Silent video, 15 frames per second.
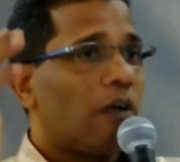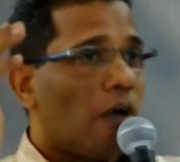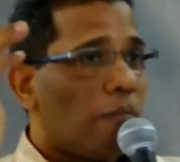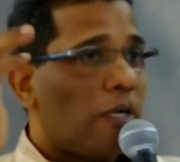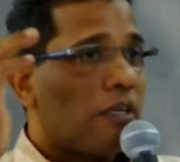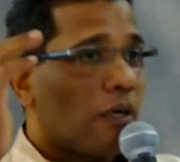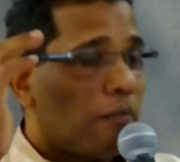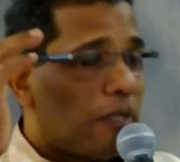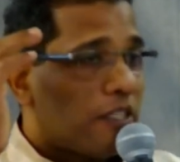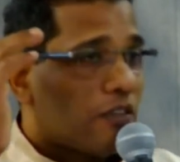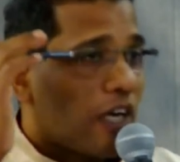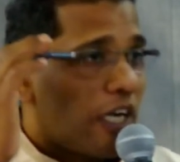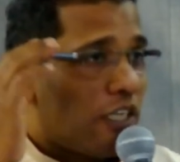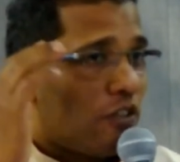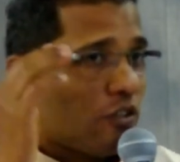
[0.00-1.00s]
I mean, I mean,
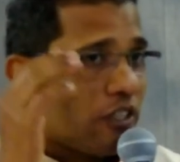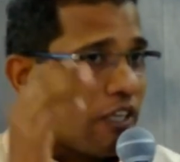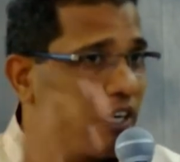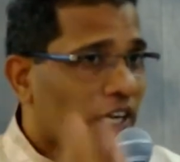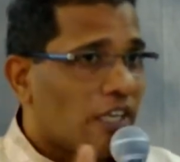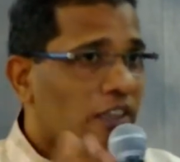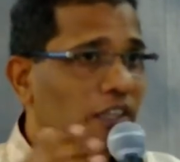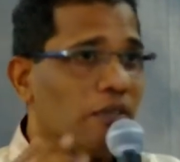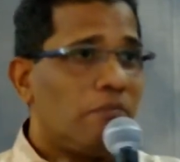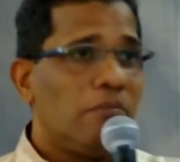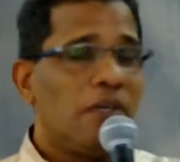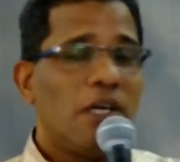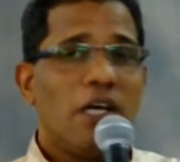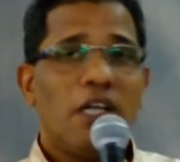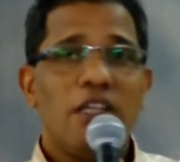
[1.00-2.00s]
trying to correct
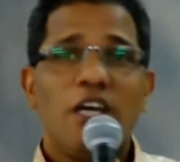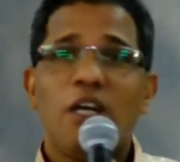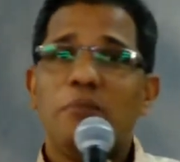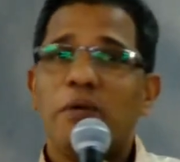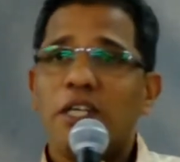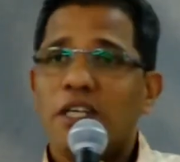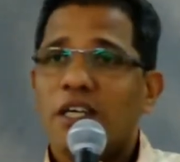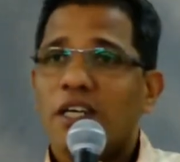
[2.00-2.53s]
them, there will be,